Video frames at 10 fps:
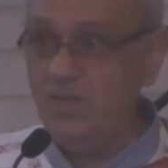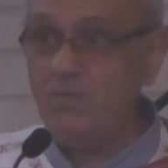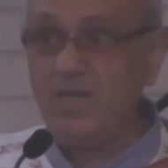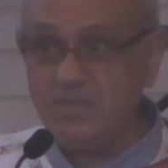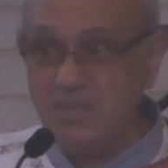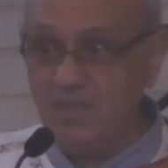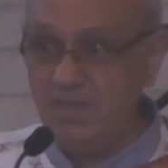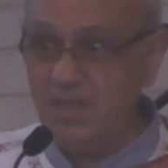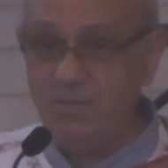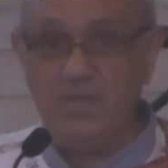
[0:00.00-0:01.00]
by
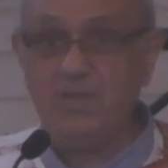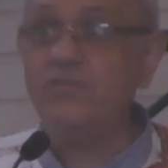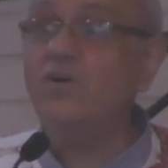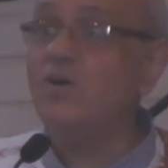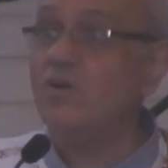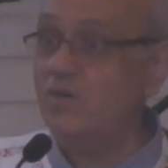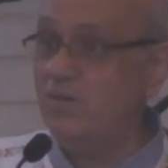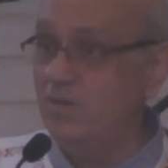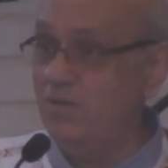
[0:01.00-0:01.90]
sin and by the fall,